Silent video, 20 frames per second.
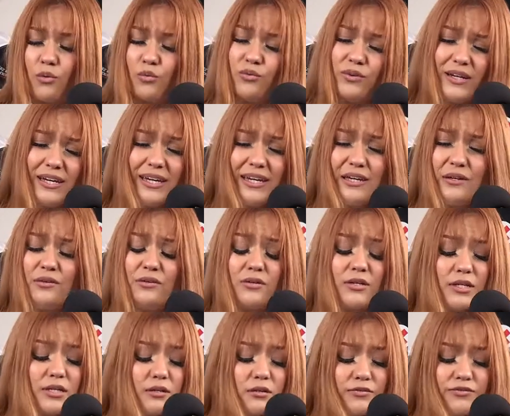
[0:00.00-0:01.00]
We
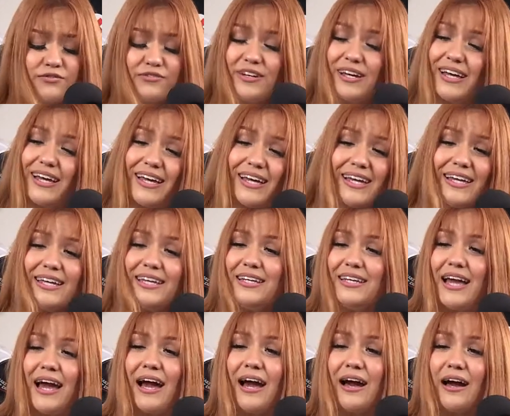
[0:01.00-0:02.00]
will
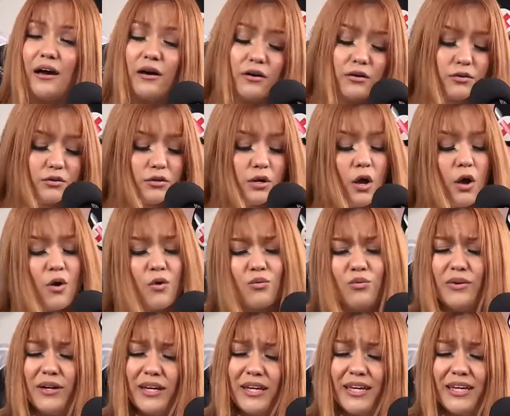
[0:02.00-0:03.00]
find out.
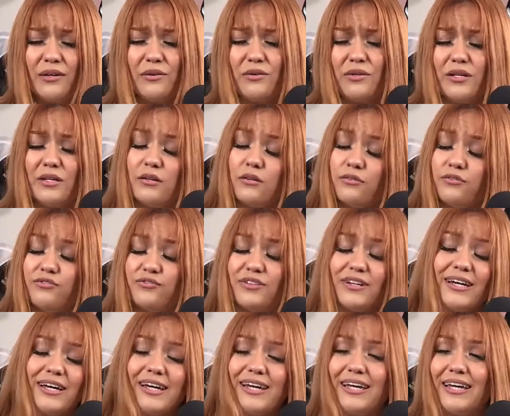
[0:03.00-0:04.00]
We will
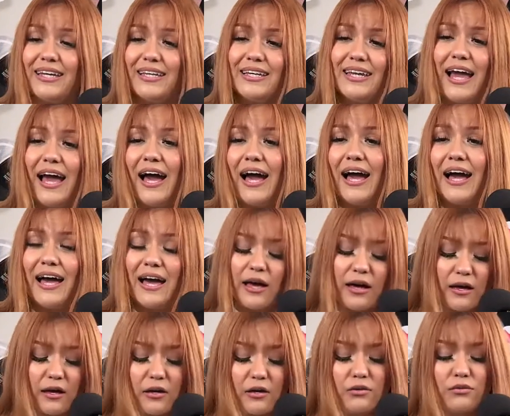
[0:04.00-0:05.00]
find
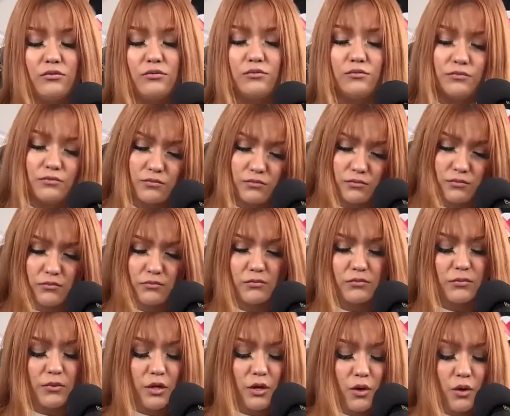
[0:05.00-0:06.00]
out
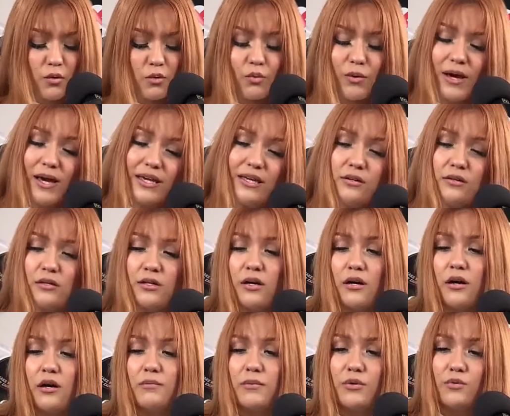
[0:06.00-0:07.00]
where you
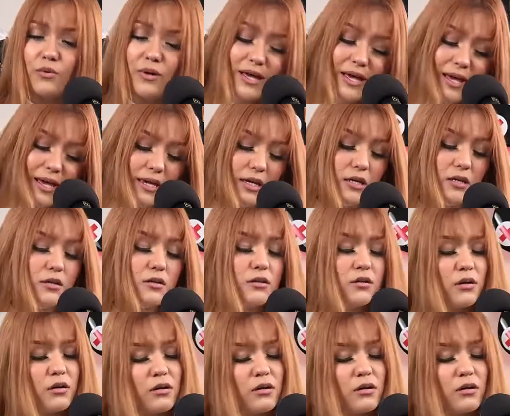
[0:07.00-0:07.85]
come and where you